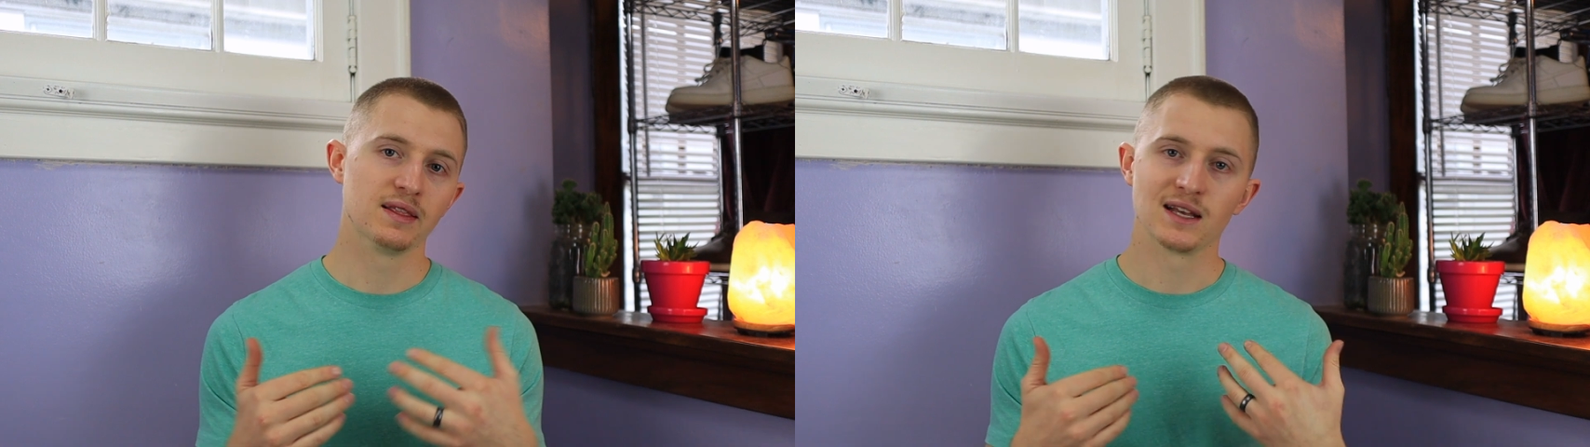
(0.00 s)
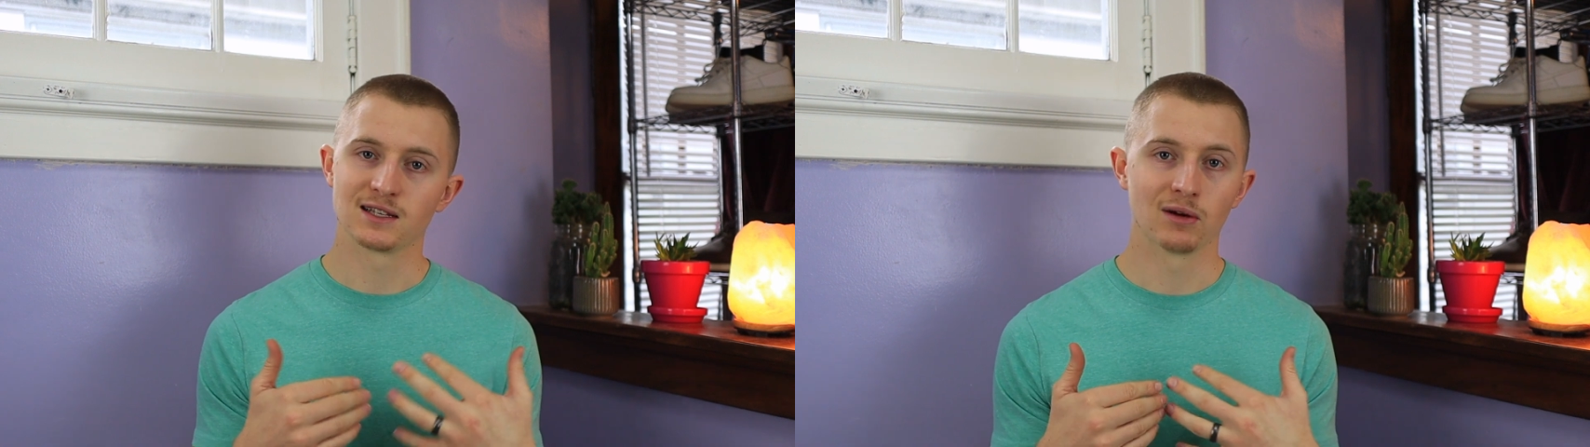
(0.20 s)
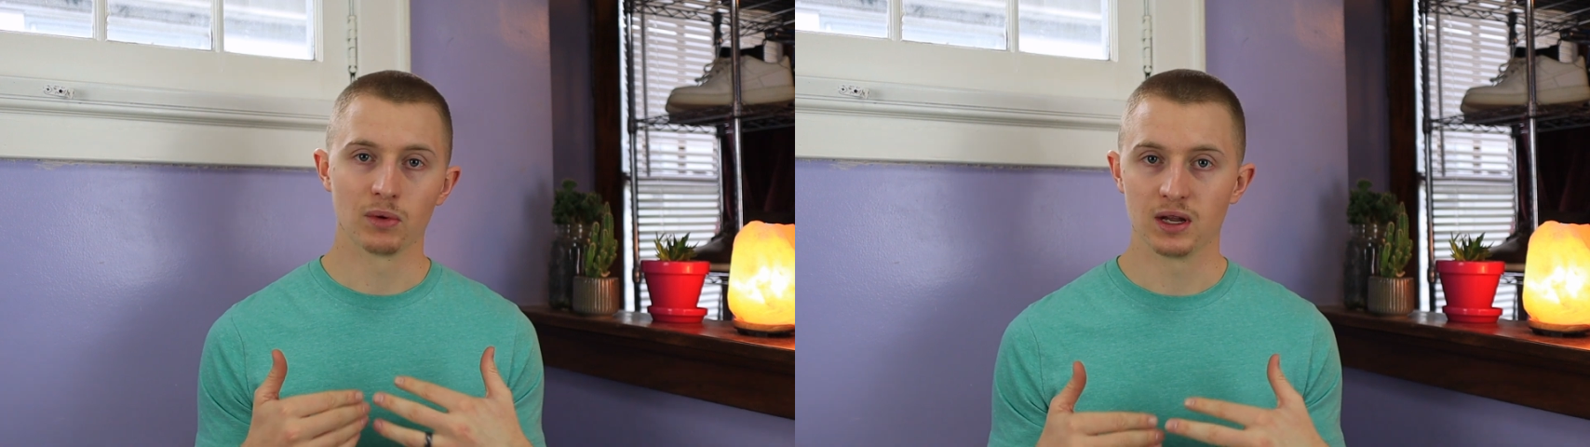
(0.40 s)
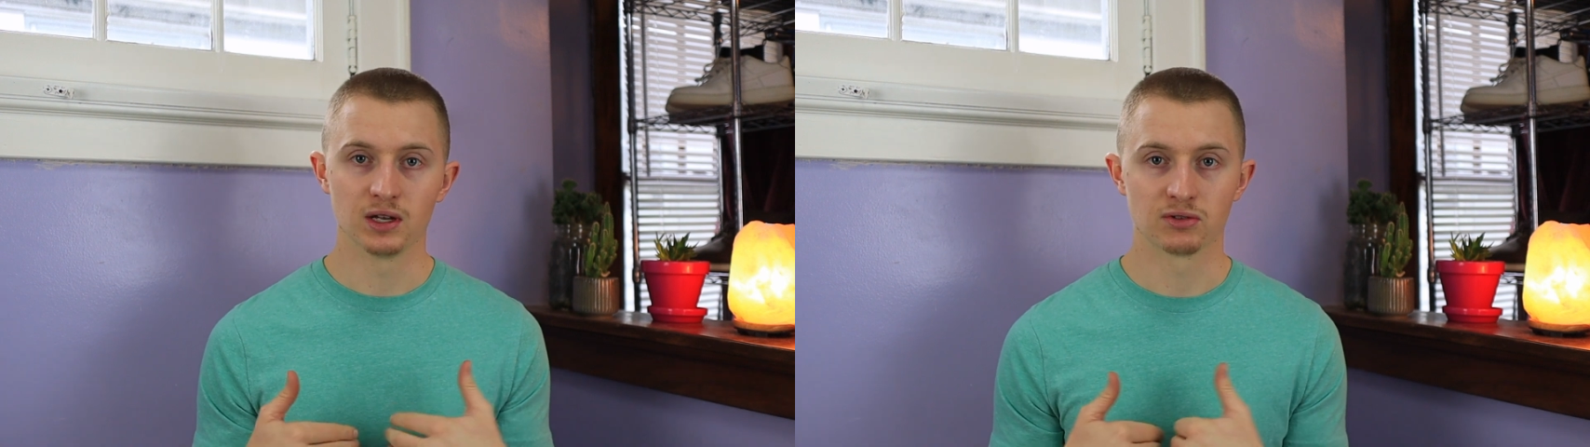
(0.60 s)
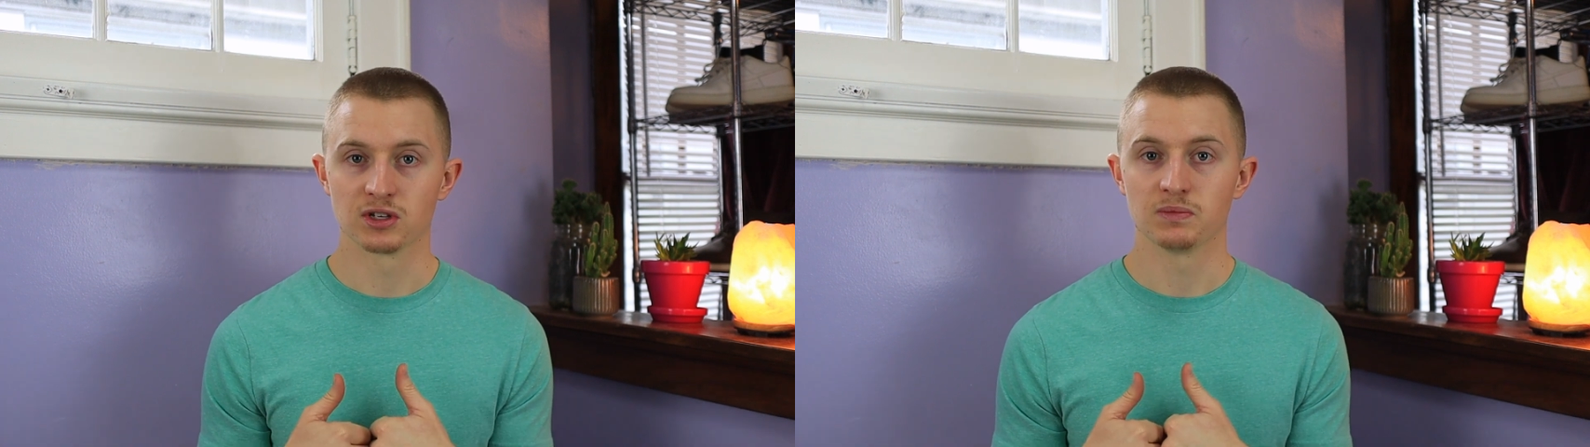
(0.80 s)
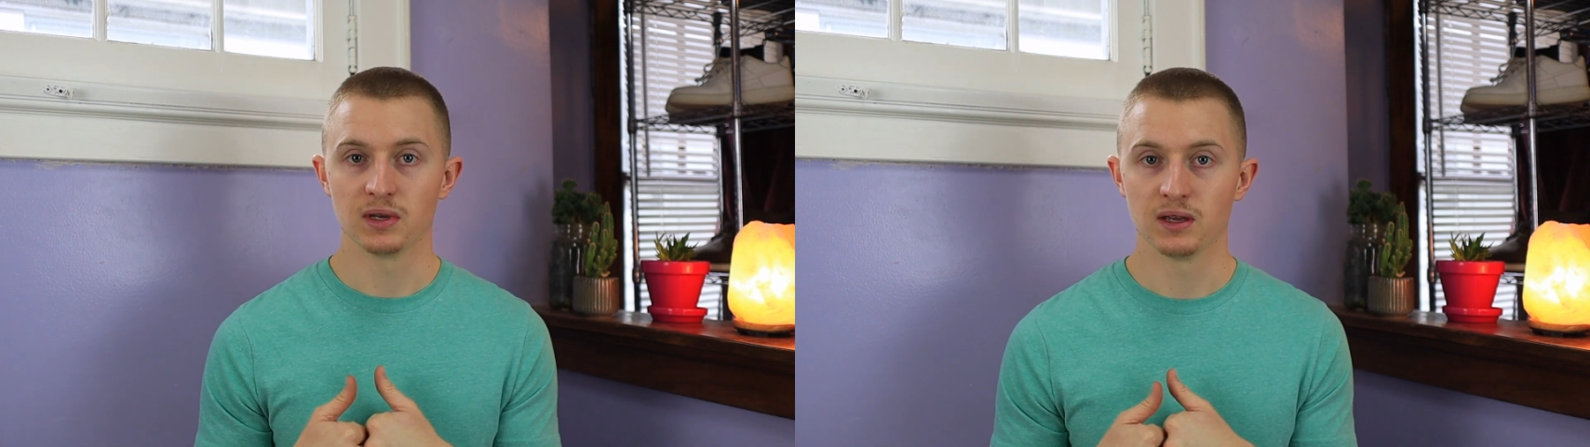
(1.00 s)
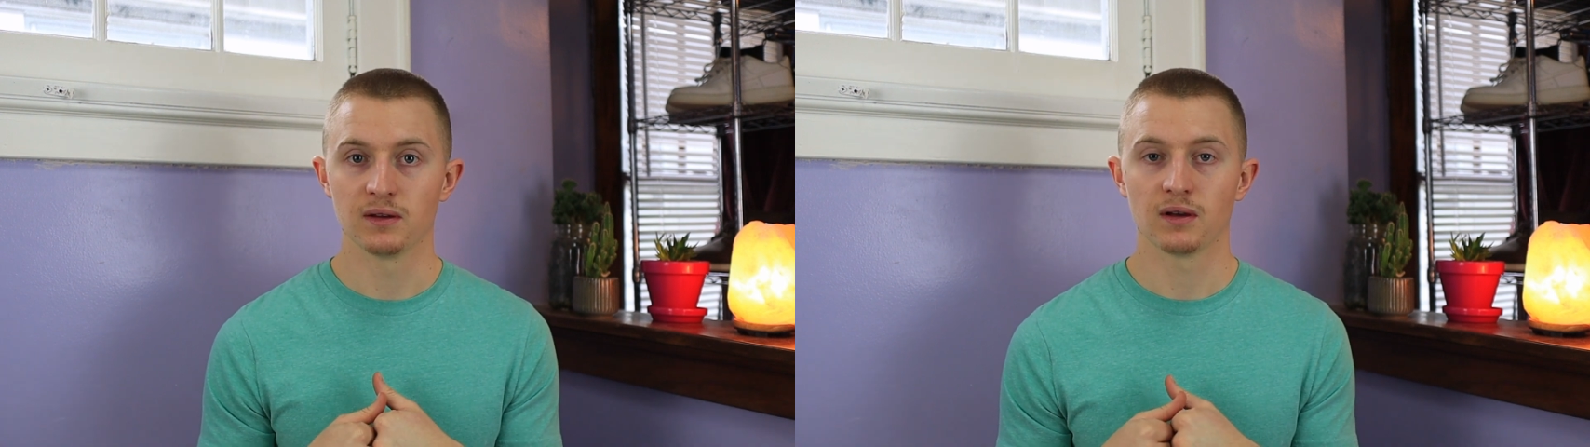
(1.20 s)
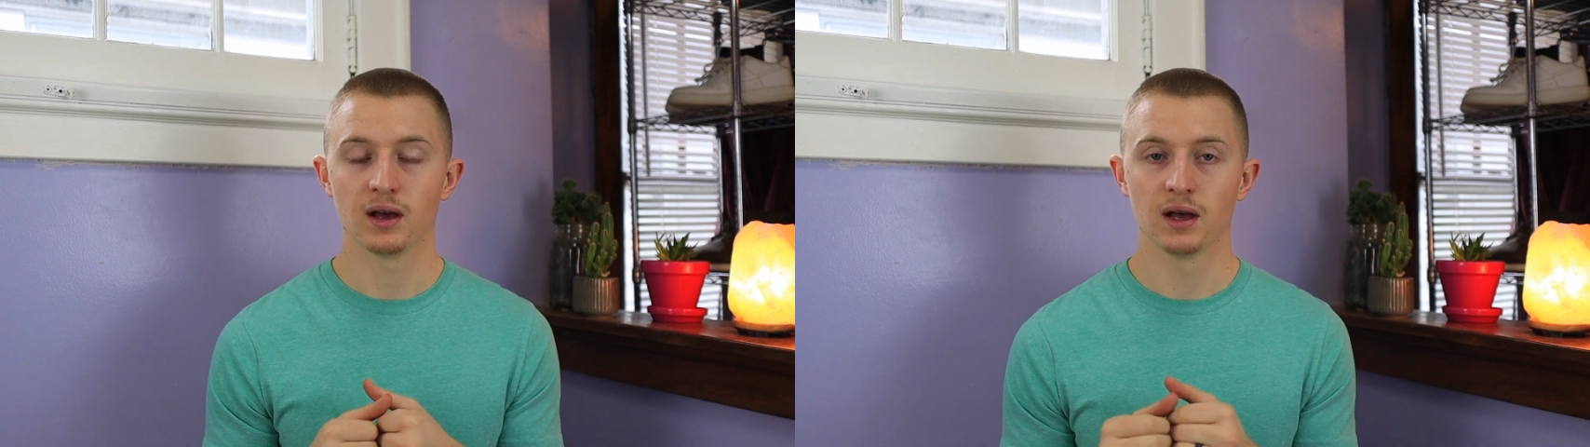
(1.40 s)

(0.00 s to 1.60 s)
that's not what interests me